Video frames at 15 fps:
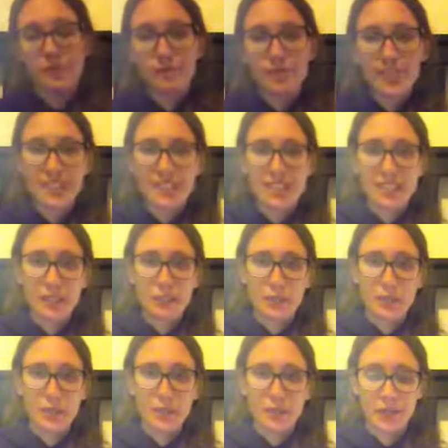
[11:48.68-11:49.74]
that's not the
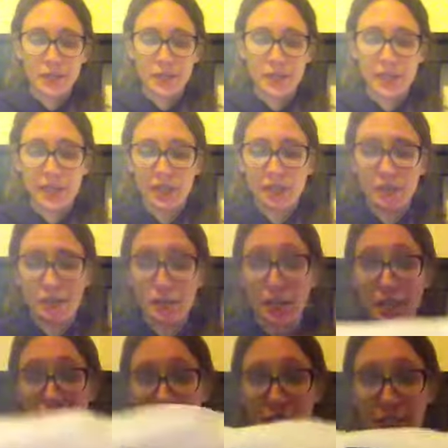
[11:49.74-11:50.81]
priority right now. The
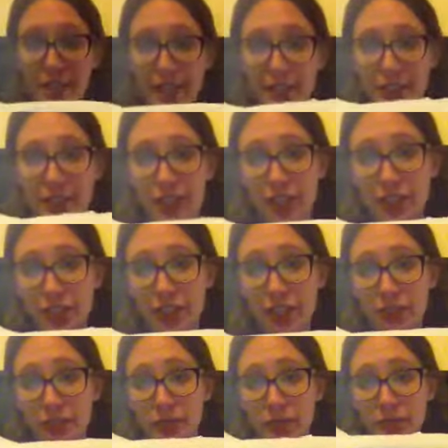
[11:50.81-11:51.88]
priority is getting this
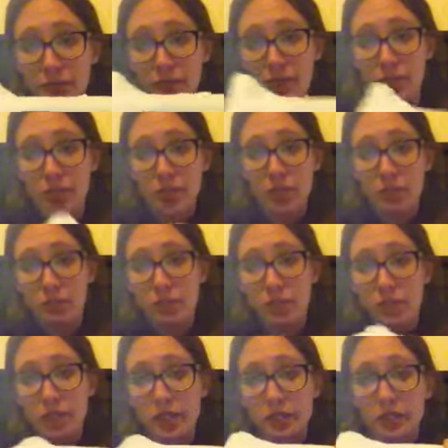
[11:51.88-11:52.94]
challenge piece, the challenge
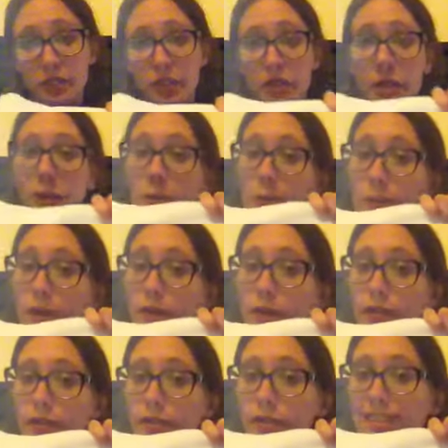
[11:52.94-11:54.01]
part done. But
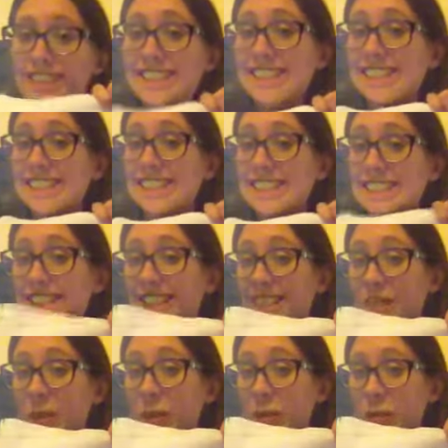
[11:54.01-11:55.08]
he's
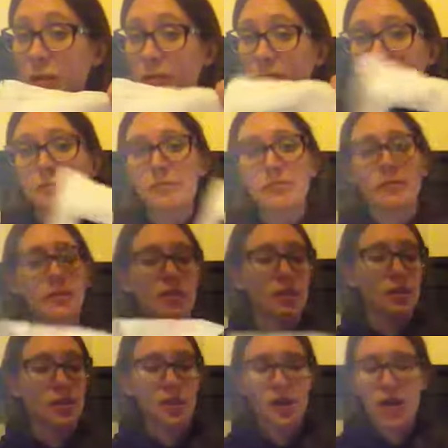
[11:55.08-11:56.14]
adorable.
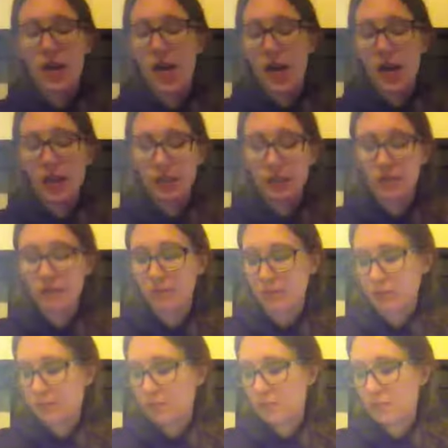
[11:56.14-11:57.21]
I love
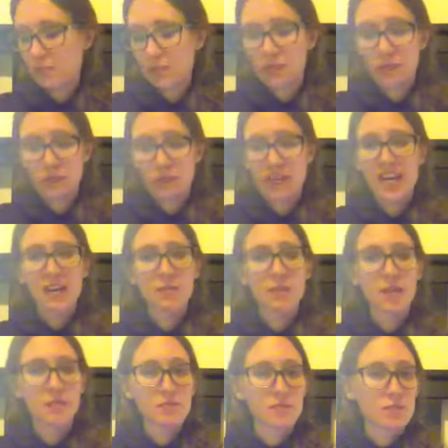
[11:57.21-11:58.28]
my little...
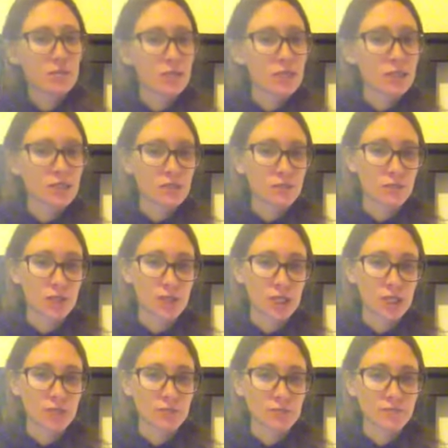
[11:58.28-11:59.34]
I'm assuming it's a
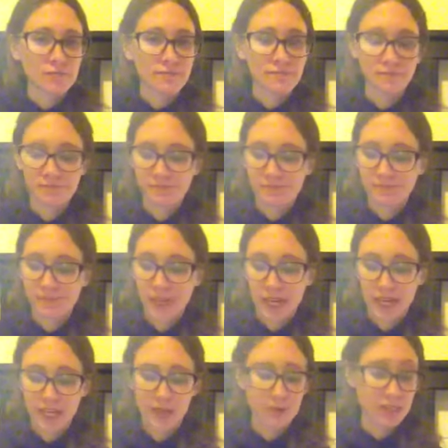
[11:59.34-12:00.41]
Frisian.
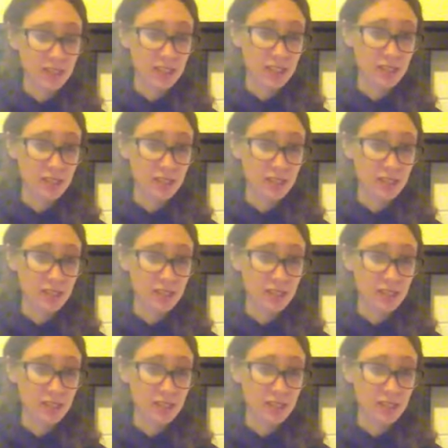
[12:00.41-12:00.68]
I keep saying